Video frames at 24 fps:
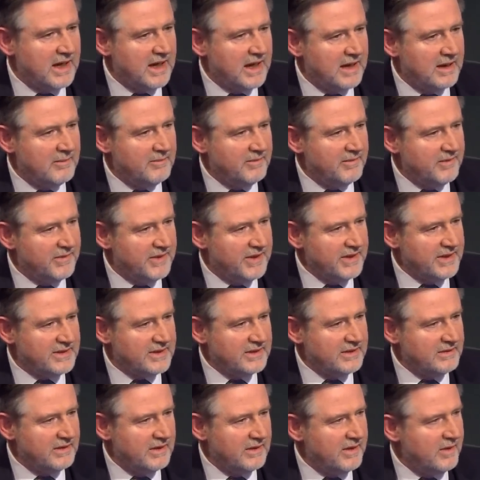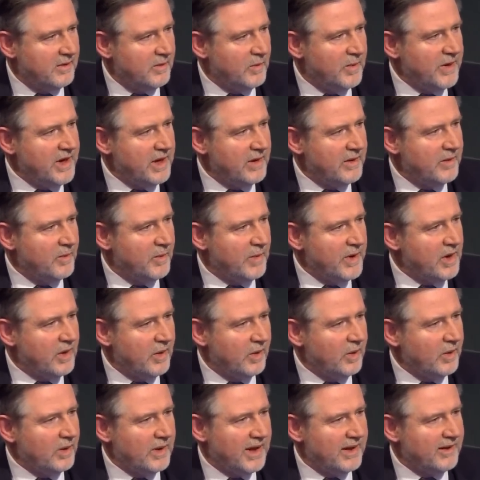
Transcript: It doesn't matter. It's an